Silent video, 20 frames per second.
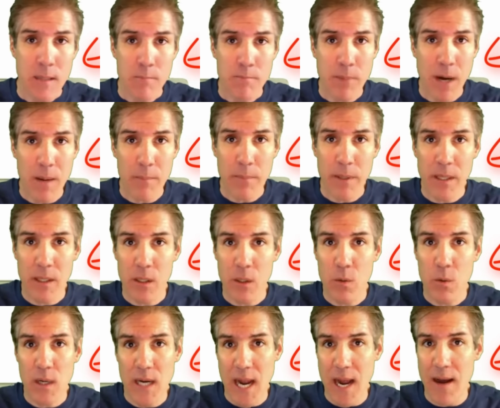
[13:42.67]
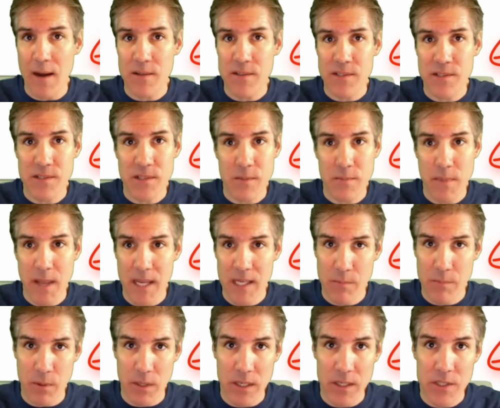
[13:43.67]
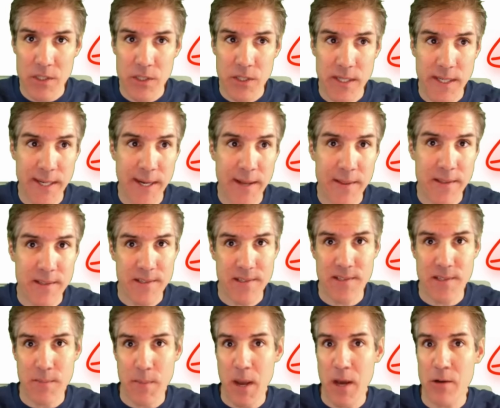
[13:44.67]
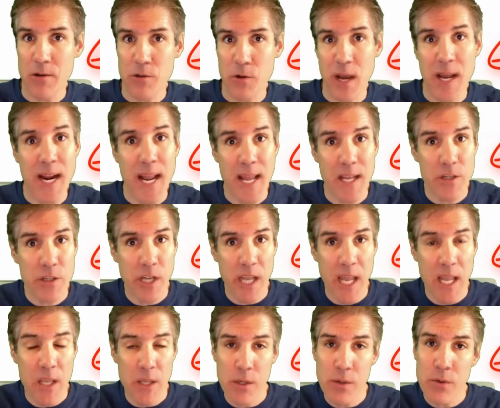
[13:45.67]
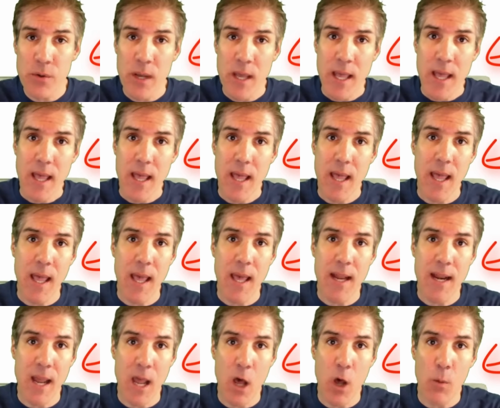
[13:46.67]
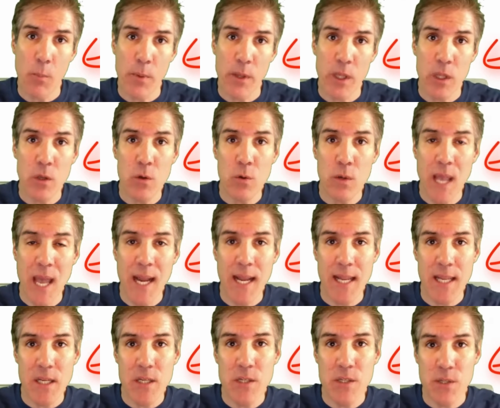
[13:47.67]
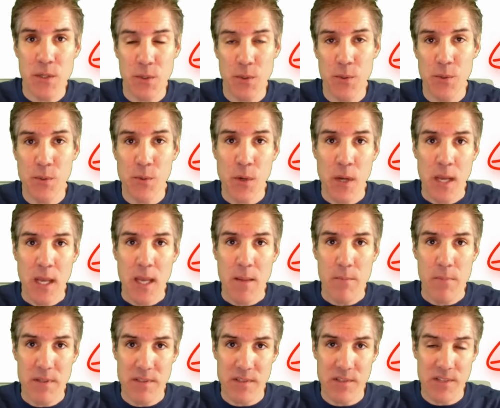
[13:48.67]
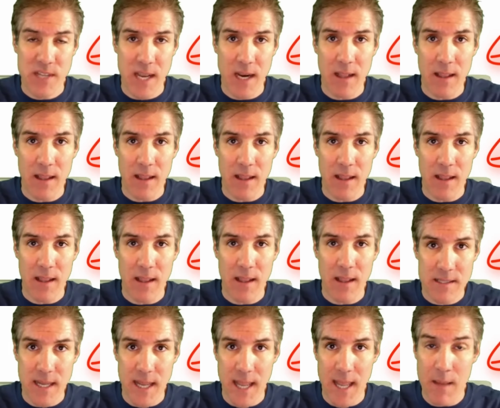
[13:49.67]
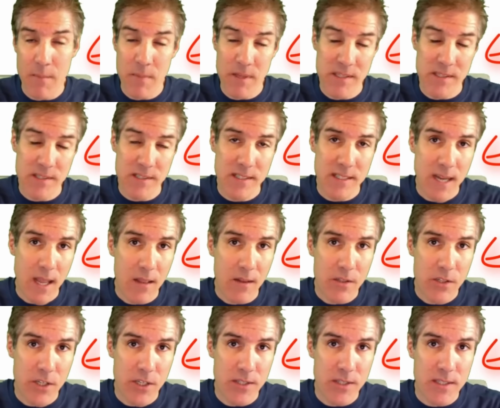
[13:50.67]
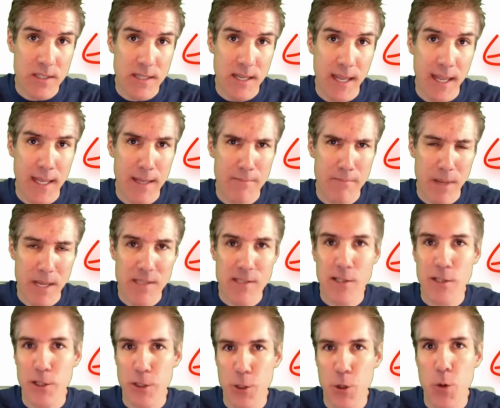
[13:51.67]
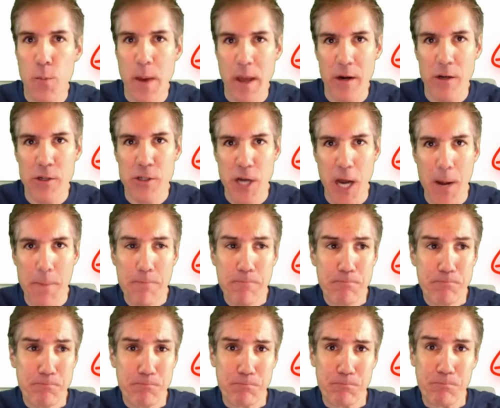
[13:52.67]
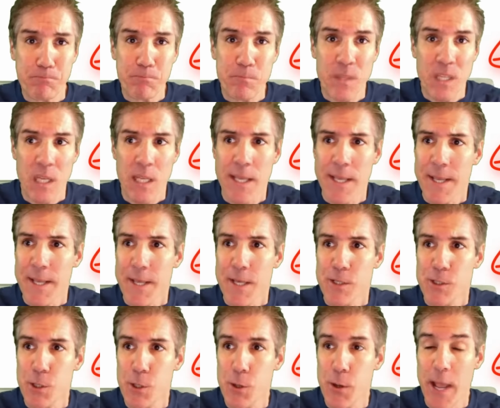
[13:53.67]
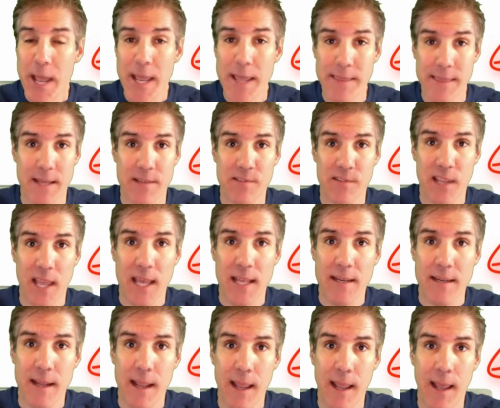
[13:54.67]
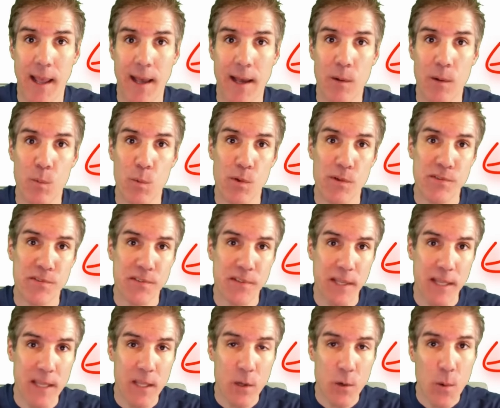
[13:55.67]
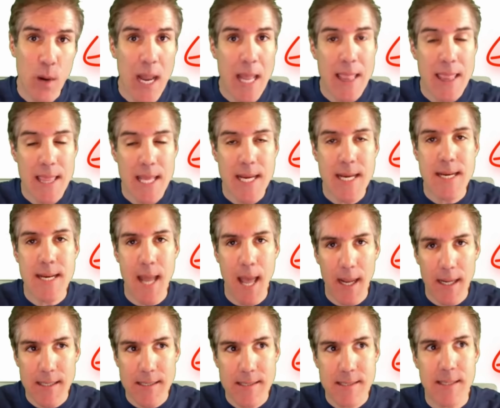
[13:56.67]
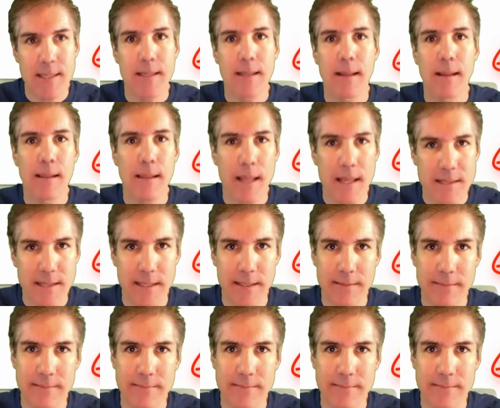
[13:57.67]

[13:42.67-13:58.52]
pumping new accounts into Makesbridge. This is about trying to educate you and helping you get into business analytics and business intelligence and basically do a better job. So hey, thanks again, and we'll see you in the next lesson.